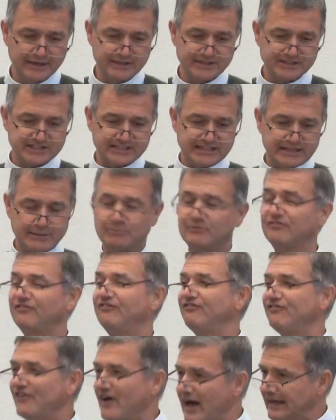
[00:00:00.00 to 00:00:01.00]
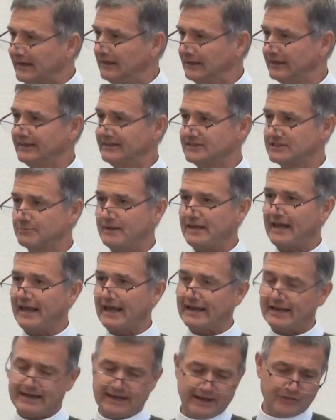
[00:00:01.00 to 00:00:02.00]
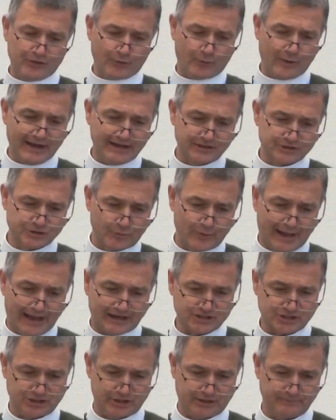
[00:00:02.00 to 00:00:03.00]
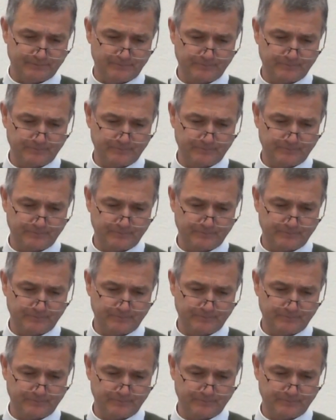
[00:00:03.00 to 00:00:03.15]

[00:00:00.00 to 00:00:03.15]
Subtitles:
seemed finally to be heading in the right direction,